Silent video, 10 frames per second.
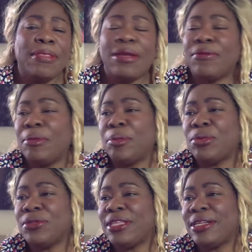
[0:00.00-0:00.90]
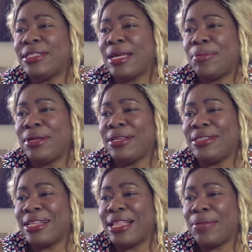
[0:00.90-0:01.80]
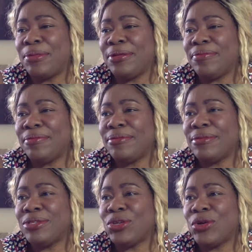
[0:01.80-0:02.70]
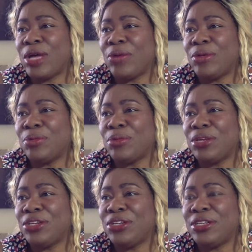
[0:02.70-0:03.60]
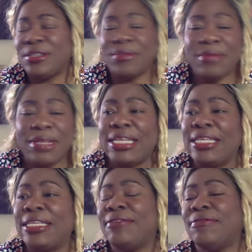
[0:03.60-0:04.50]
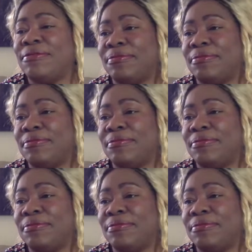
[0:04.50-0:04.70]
remember that tapping is clapping. So I would appreciate some love.